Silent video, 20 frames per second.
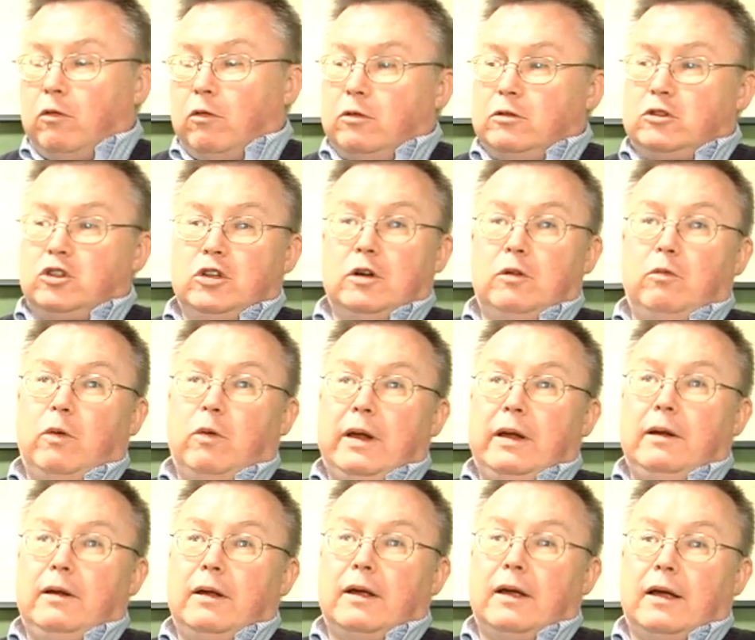Should
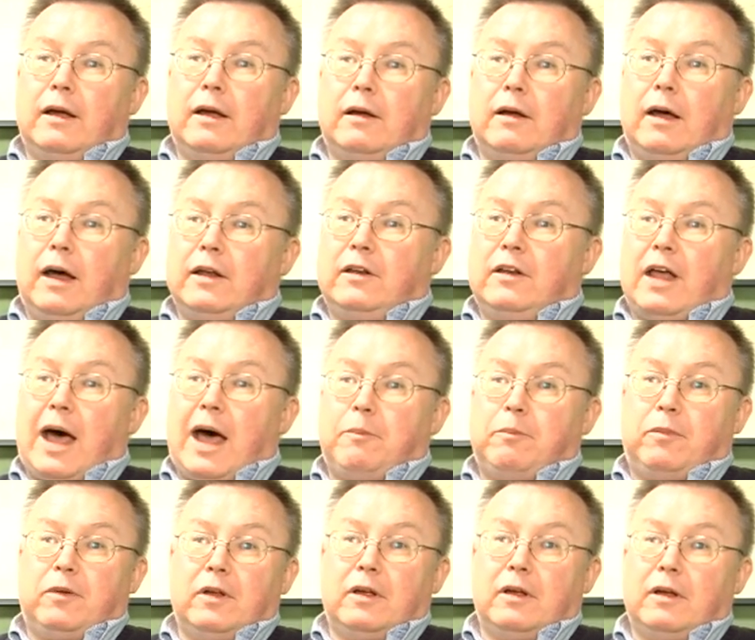we
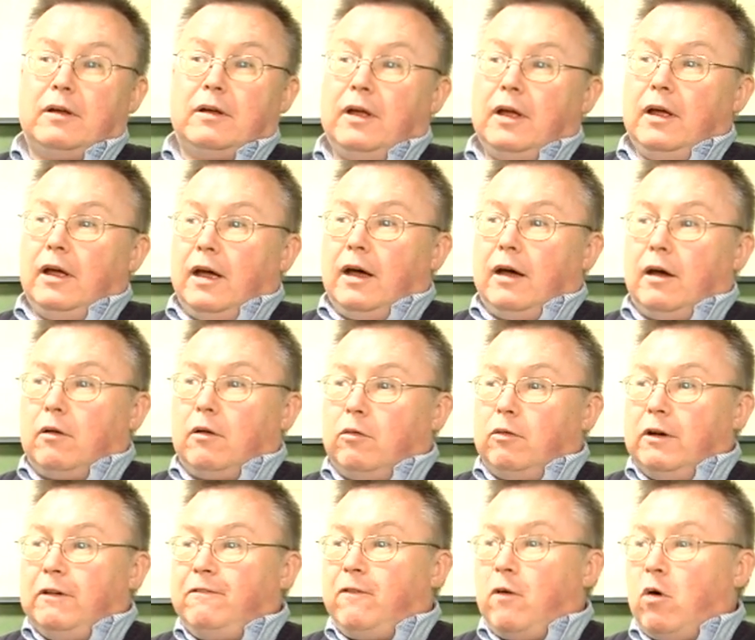adopt
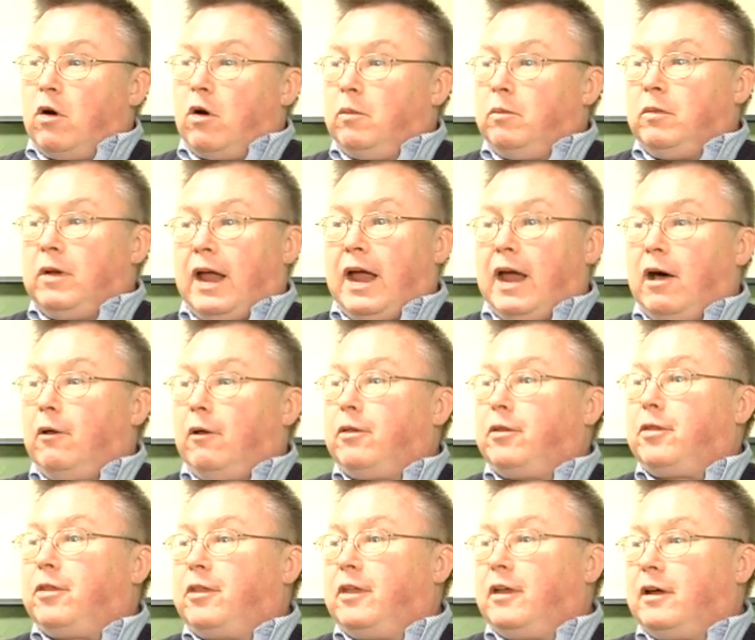reformed
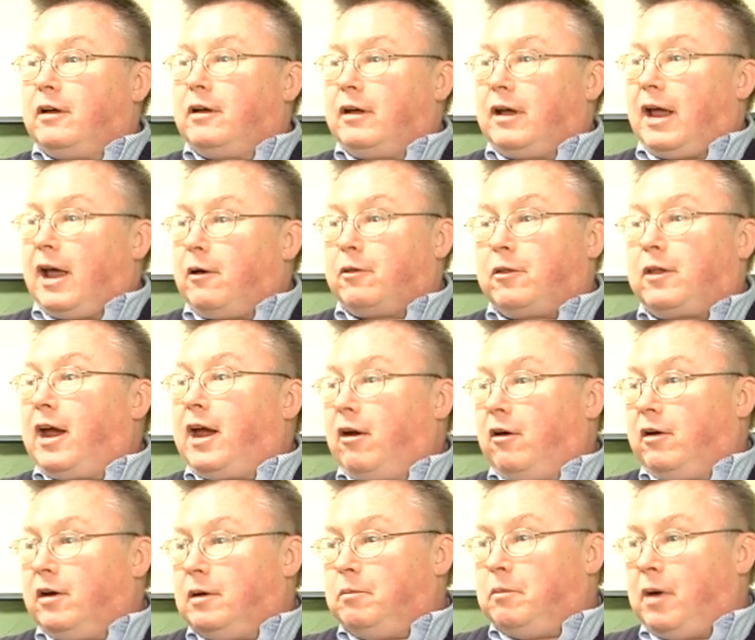health care
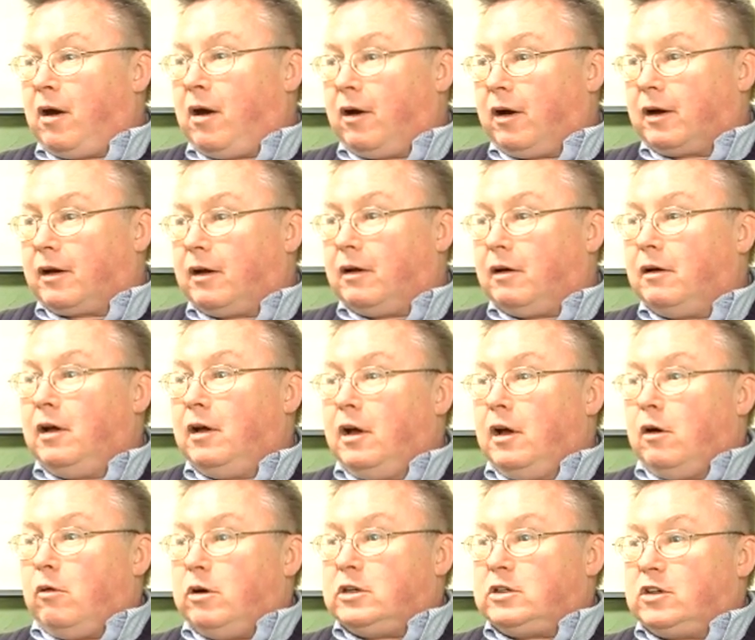in America,
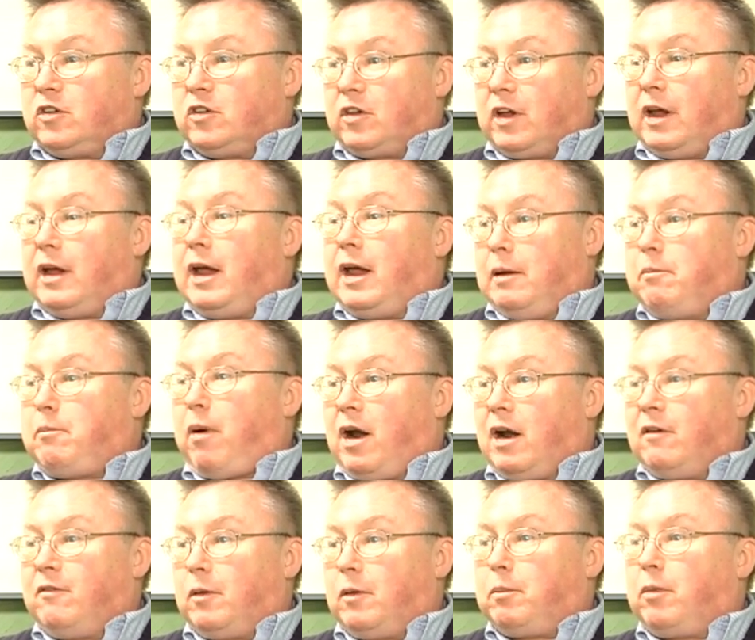which is a part
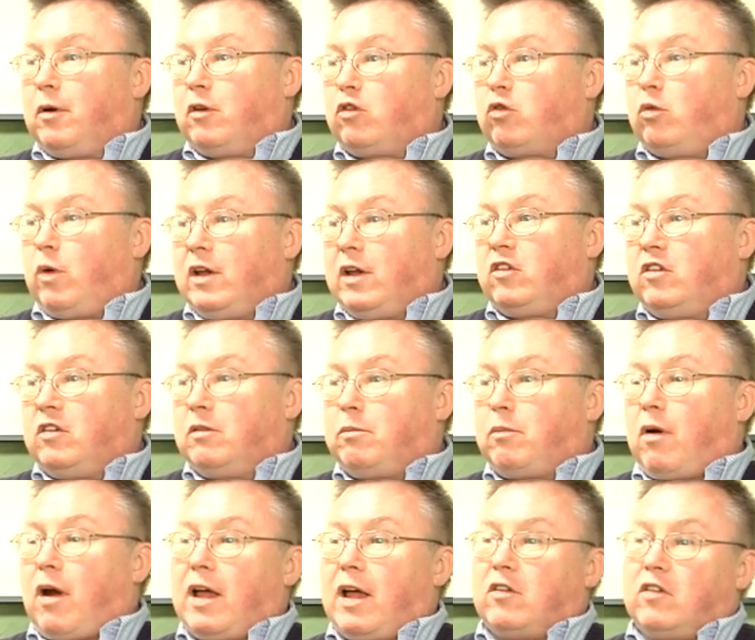of a persuasive
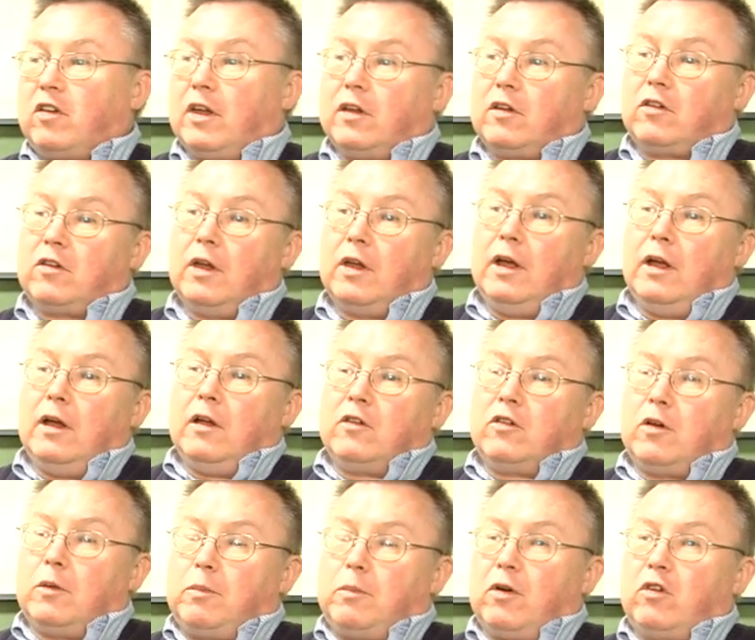process.
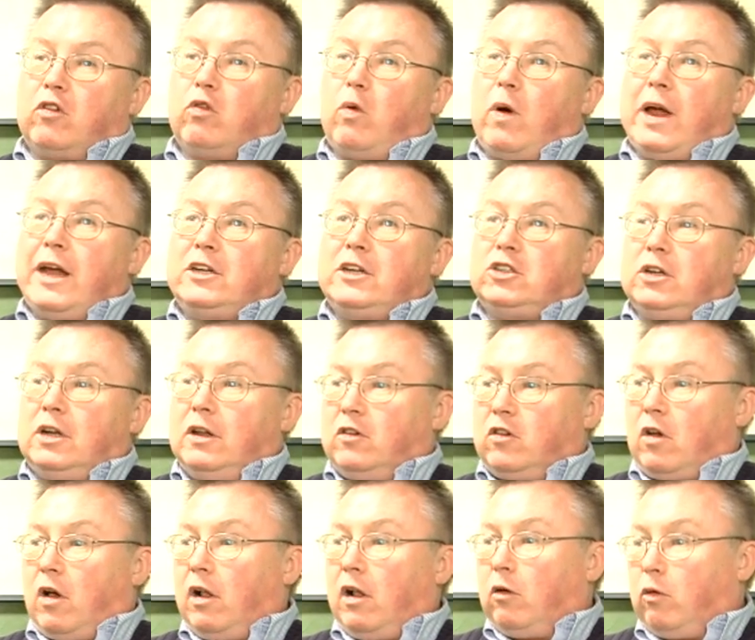So persuasion is
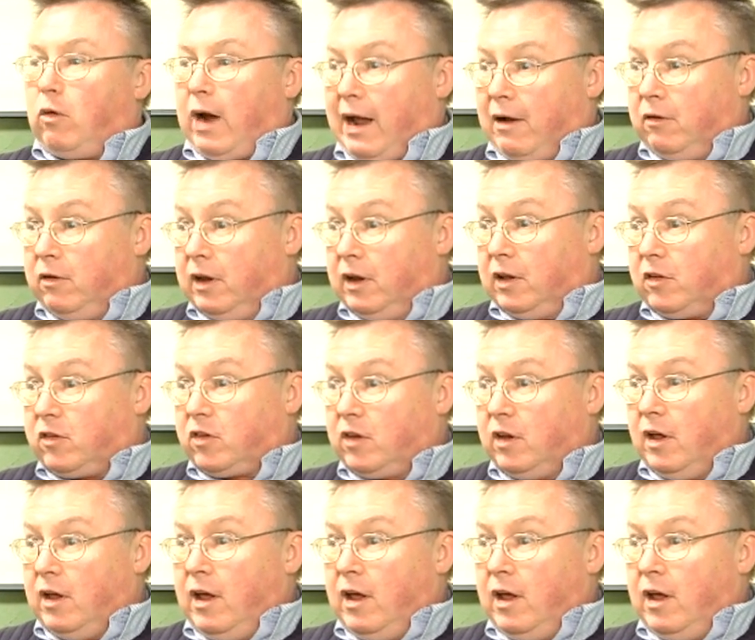all around us.